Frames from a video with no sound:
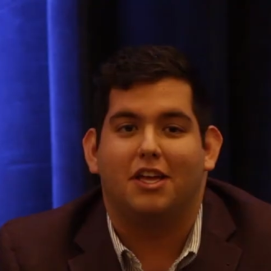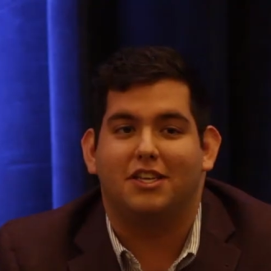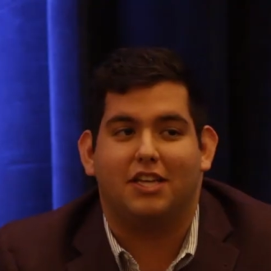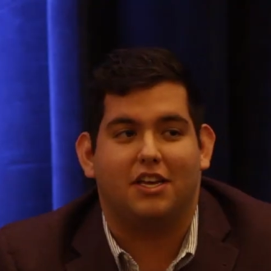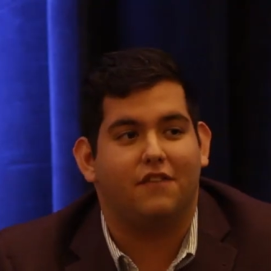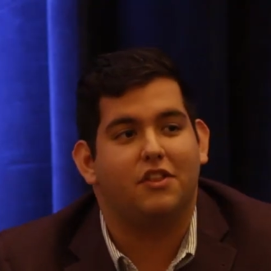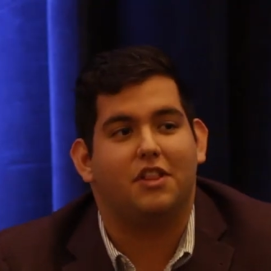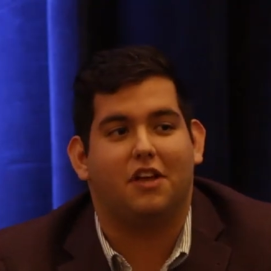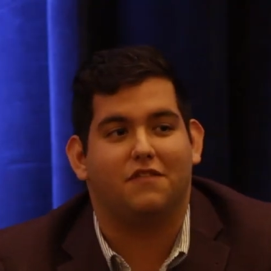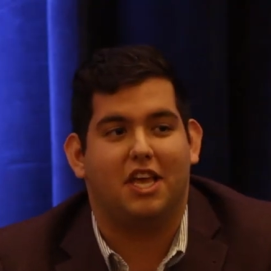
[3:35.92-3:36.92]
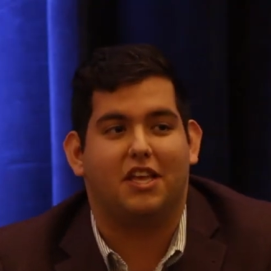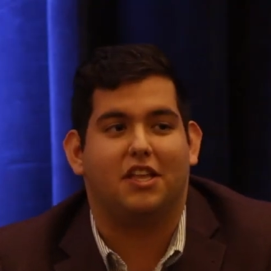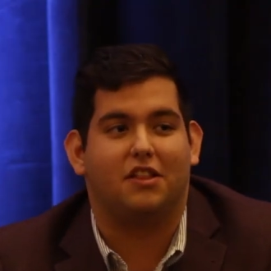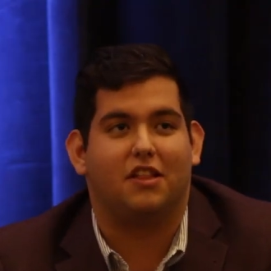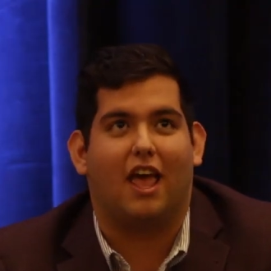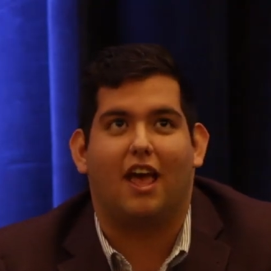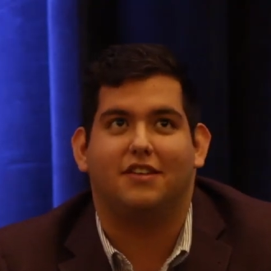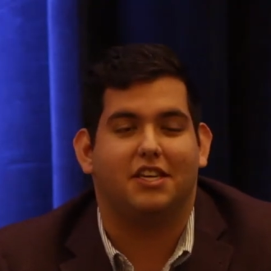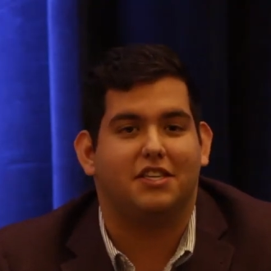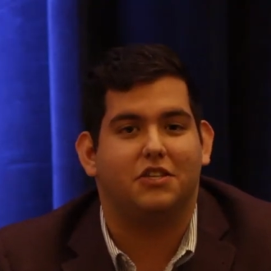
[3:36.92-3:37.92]
Didn't even think of taking the
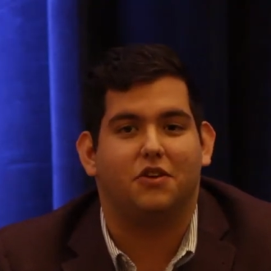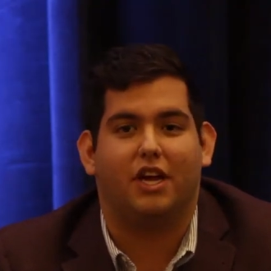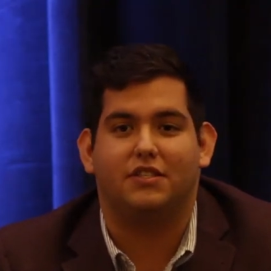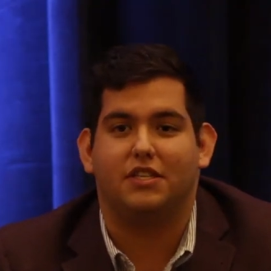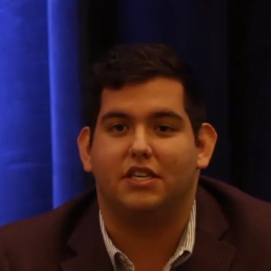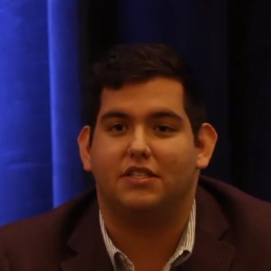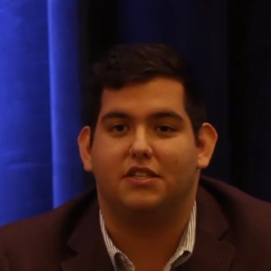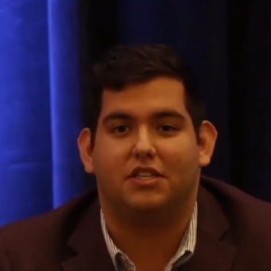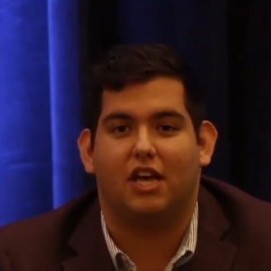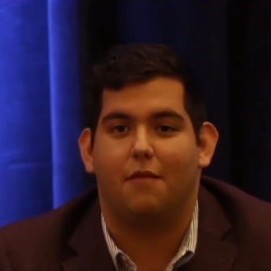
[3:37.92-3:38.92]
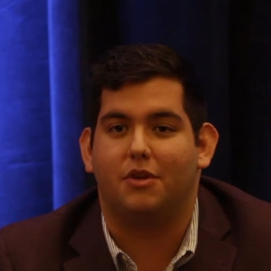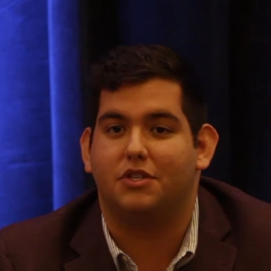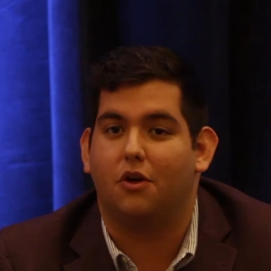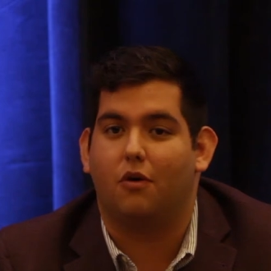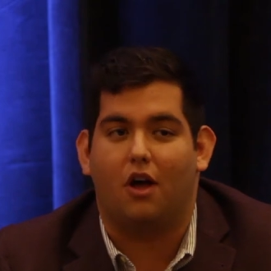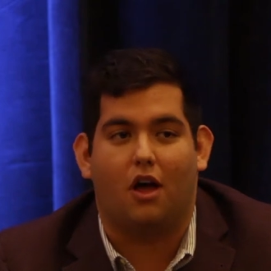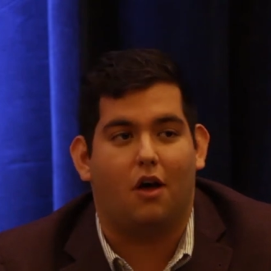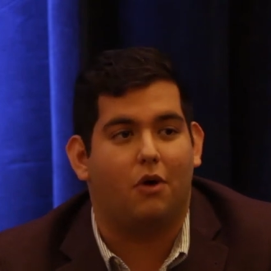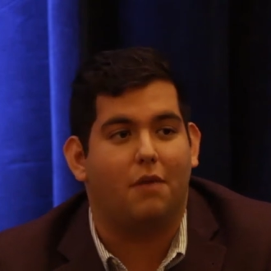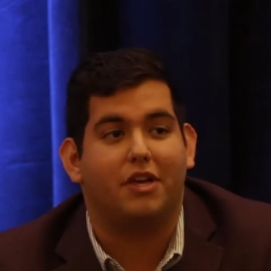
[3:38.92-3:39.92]
SATs or ACTs at the time until
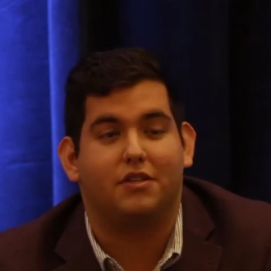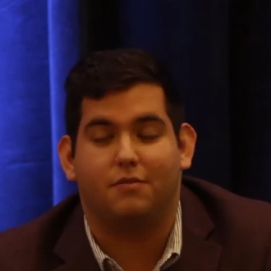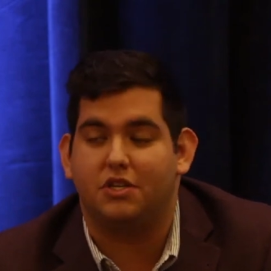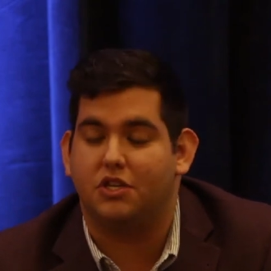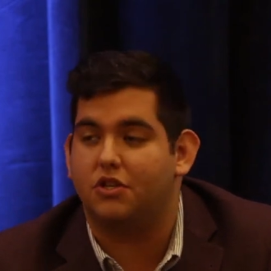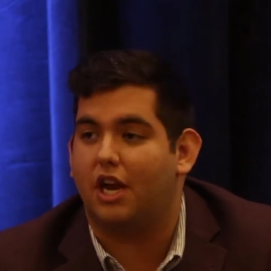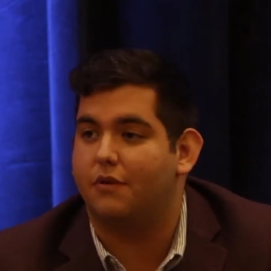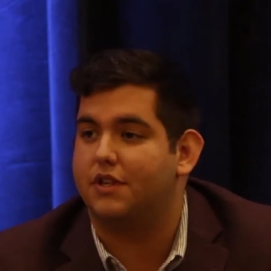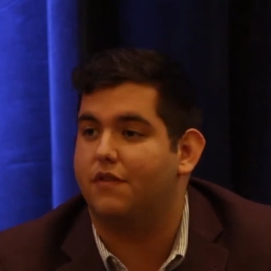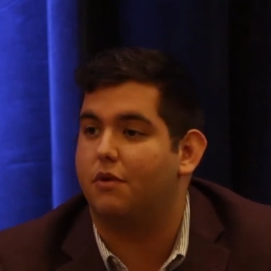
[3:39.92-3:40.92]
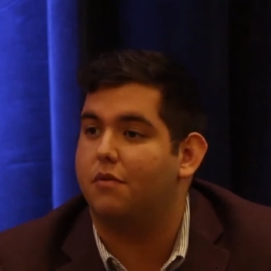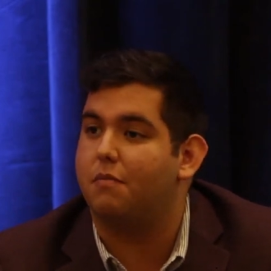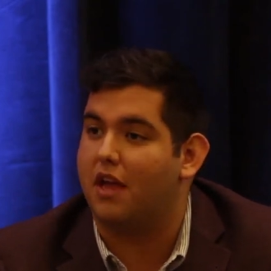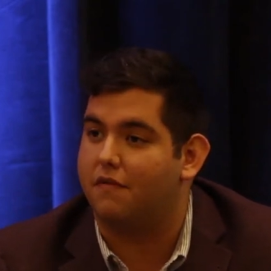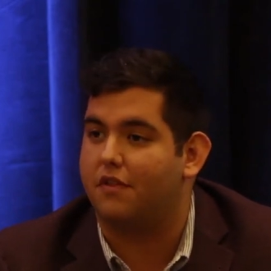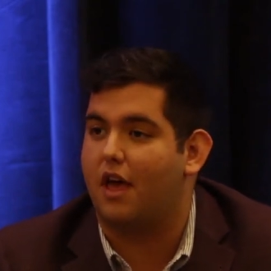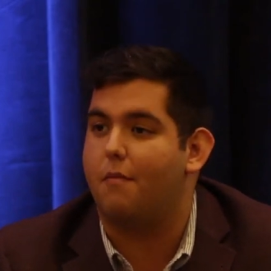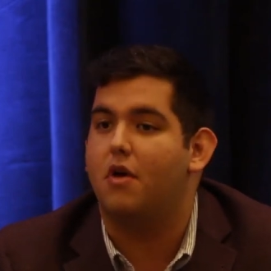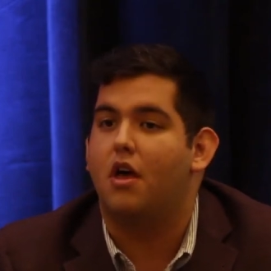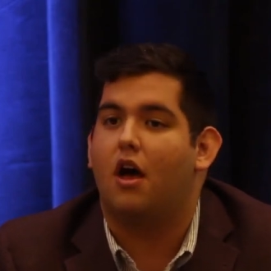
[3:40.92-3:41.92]
the teacher that I was living with paid for them,
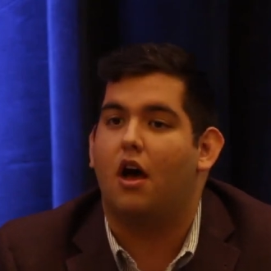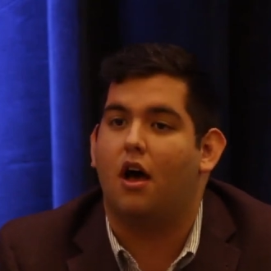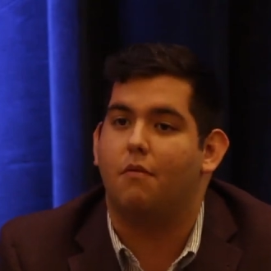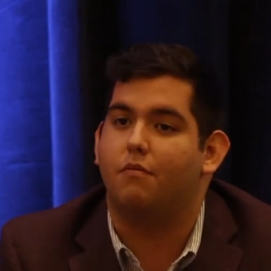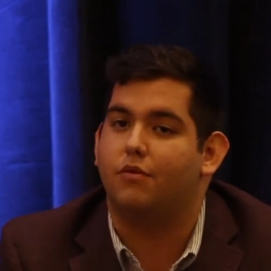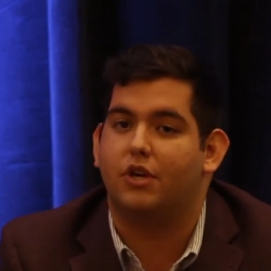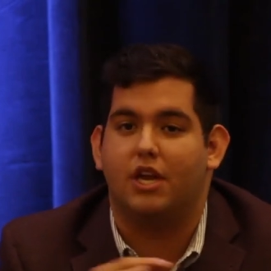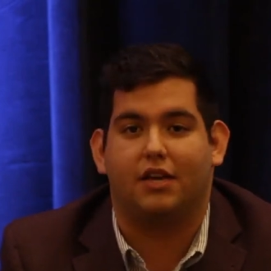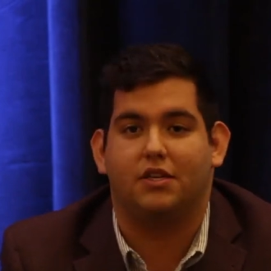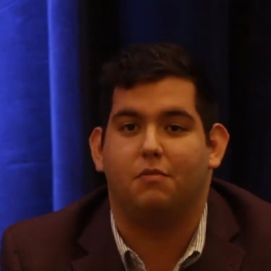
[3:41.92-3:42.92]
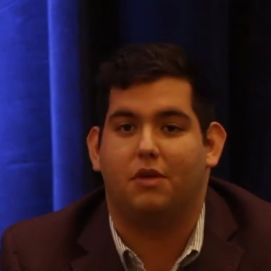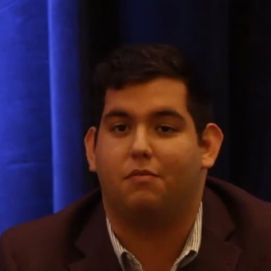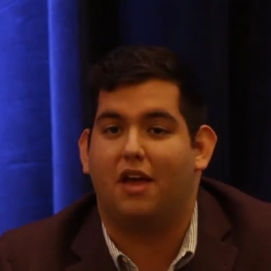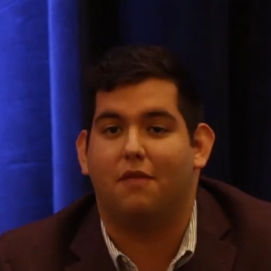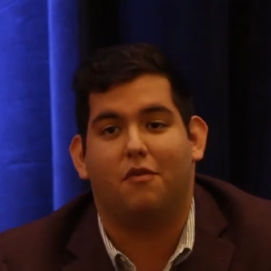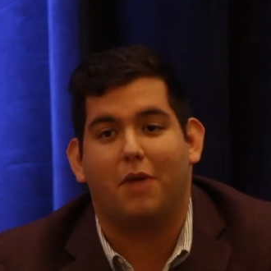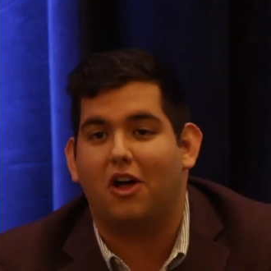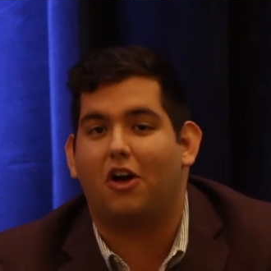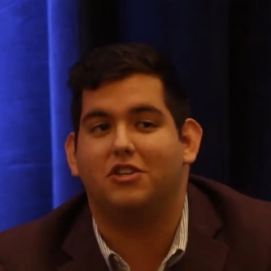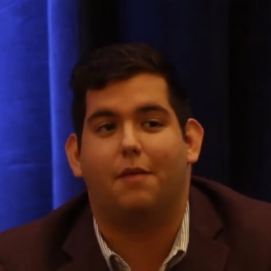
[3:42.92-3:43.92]
connected me, paid for my
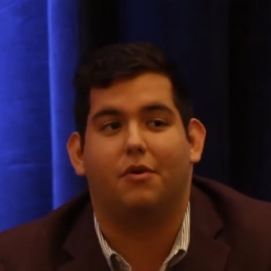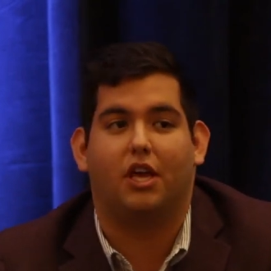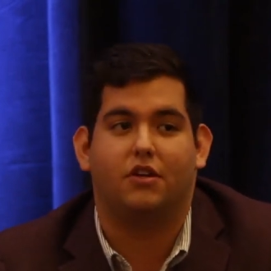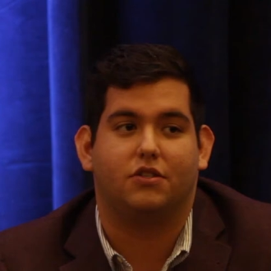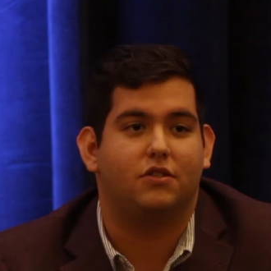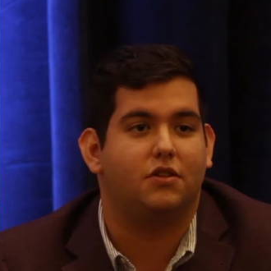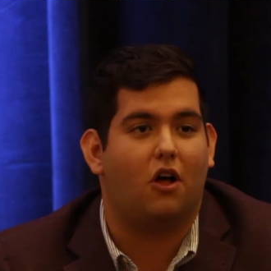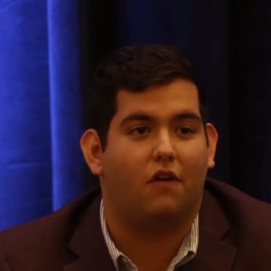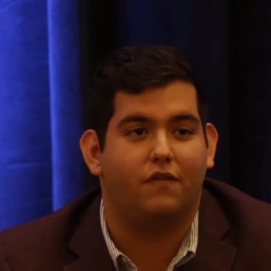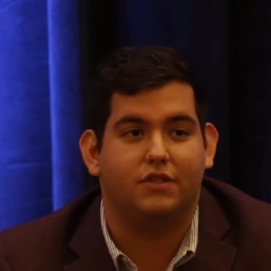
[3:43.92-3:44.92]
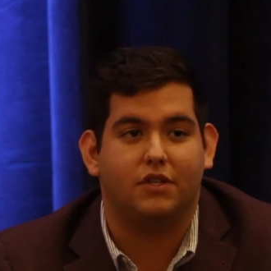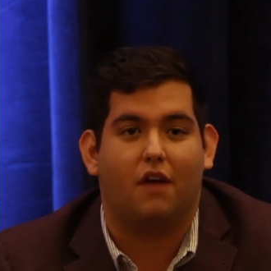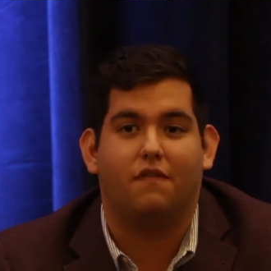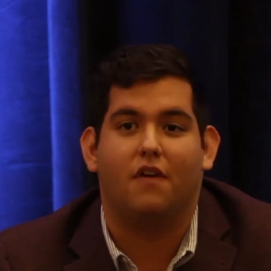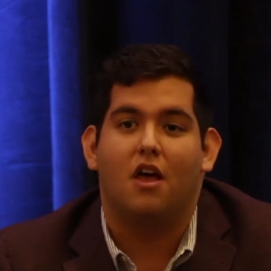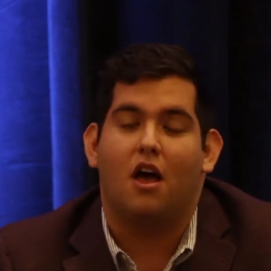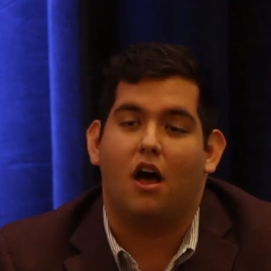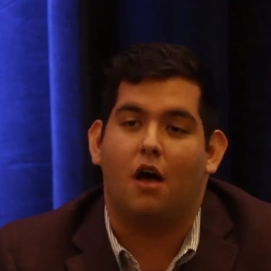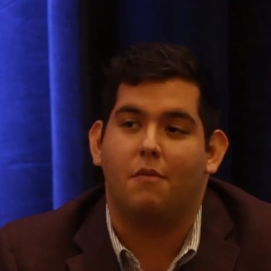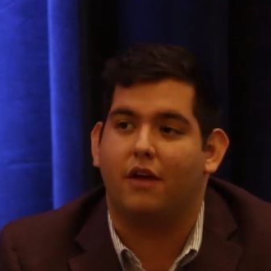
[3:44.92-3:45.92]
college applications, all of this stuff,
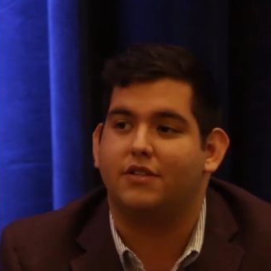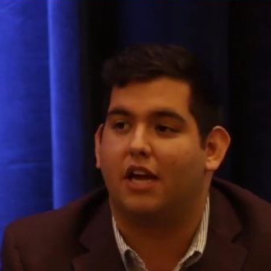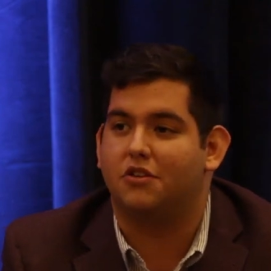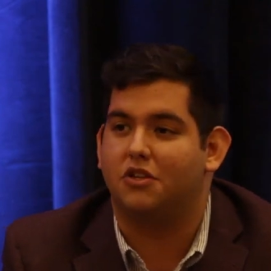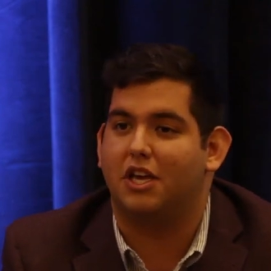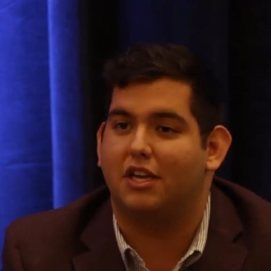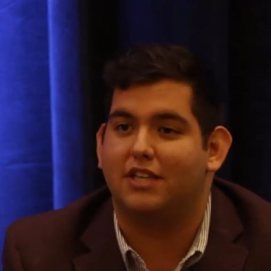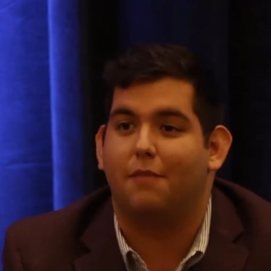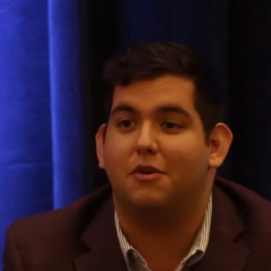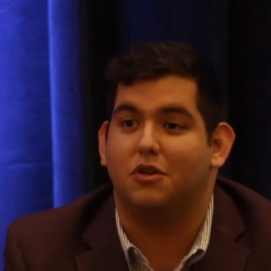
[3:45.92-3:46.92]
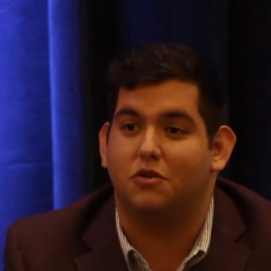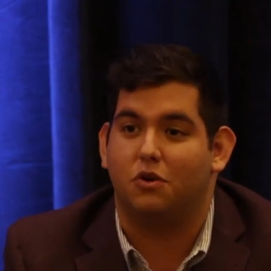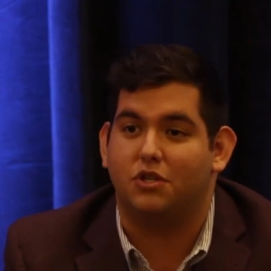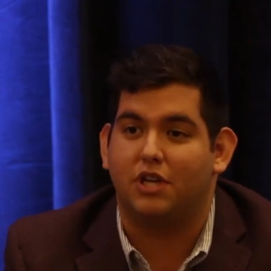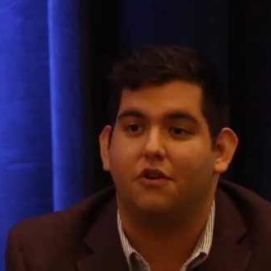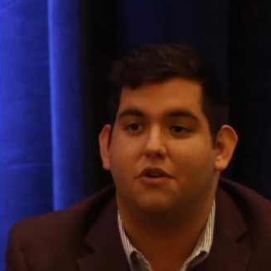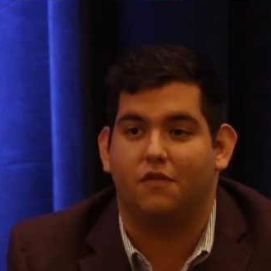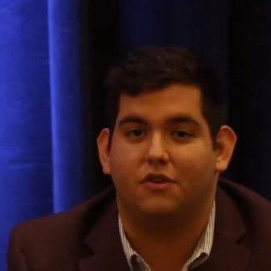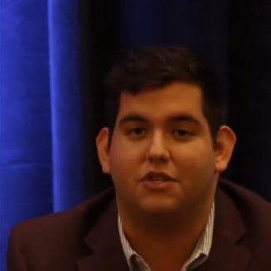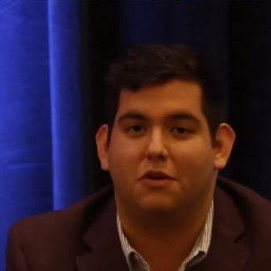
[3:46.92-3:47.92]
and I was actually accepted into Georgetown
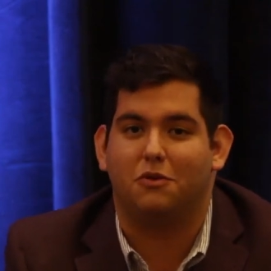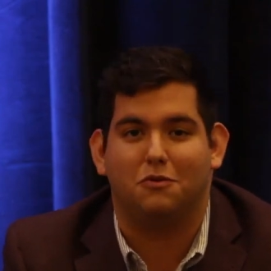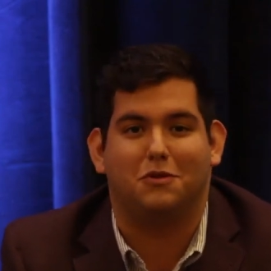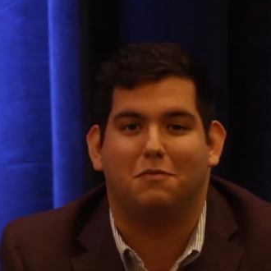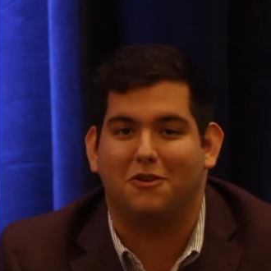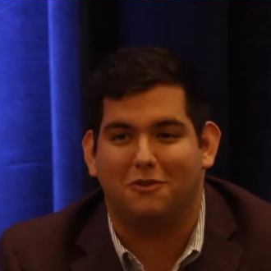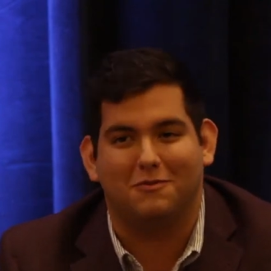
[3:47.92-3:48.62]
University, which was my dream